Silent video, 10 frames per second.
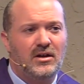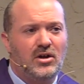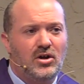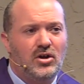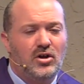
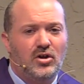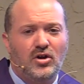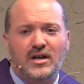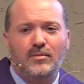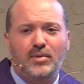
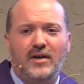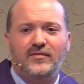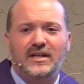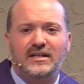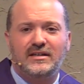
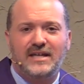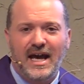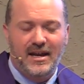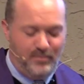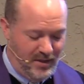hookah-puffing
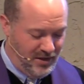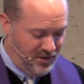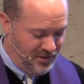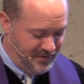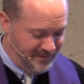
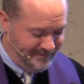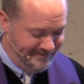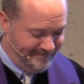caterpillar.